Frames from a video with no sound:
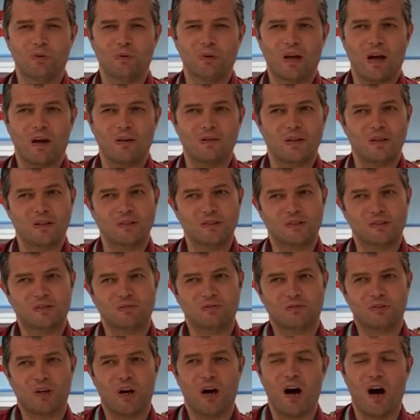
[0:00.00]
we kept things
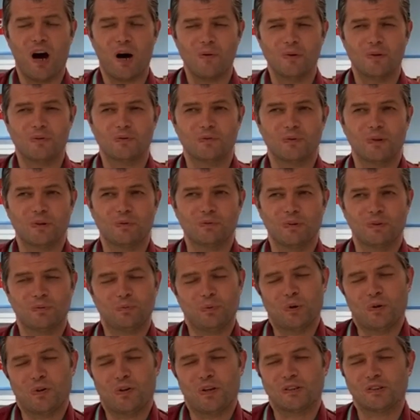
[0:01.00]
calm, and
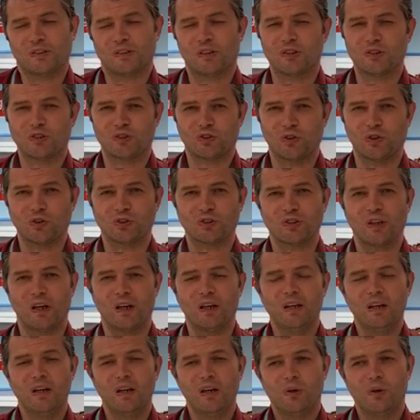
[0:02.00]
we put things in a structure